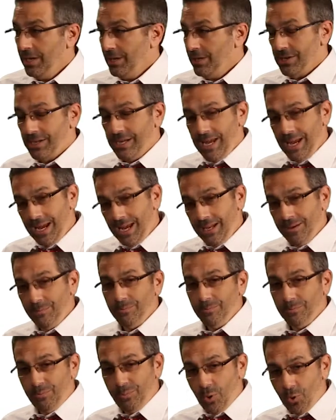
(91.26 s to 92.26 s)
You can't
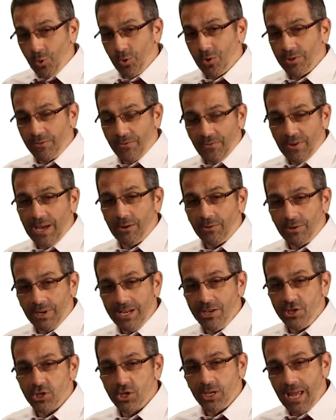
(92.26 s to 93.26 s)
pour the
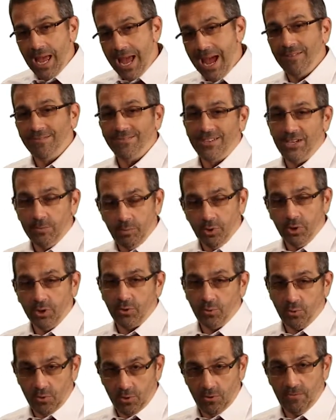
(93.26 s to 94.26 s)
foundation after you
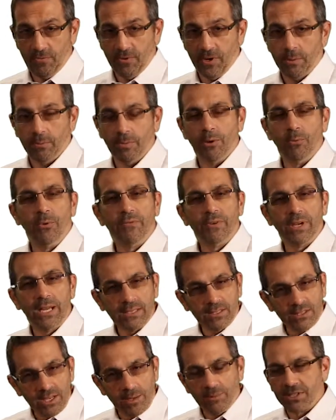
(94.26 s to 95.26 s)
put the roof up. And we've
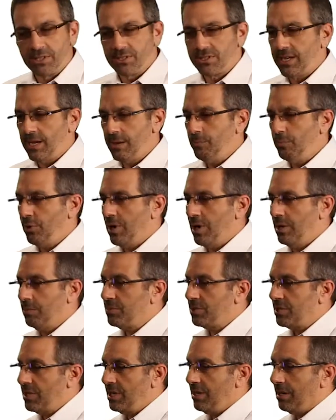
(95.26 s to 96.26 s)
got some of the same
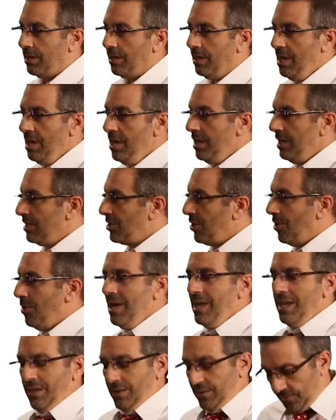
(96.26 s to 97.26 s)
problems here.
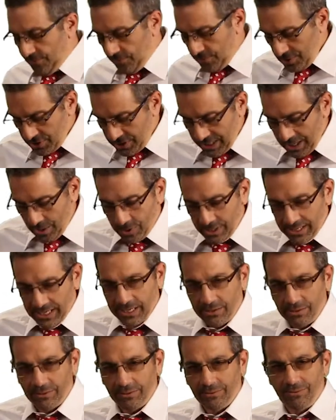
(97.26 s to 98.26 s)
So the first thing I want
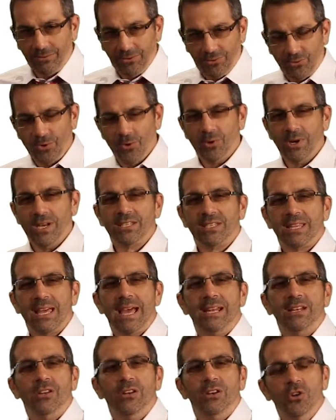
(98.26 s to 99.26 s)
to get through is
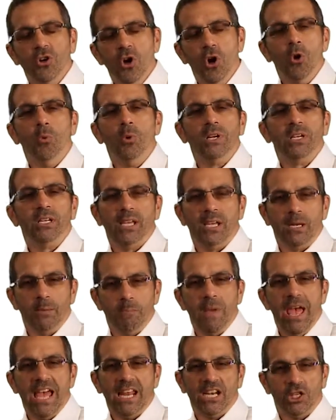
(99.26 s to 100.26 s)
that no one
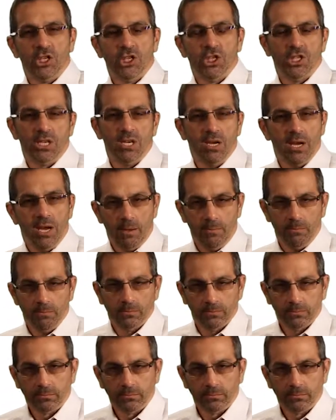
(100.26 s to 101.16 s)
can manage time.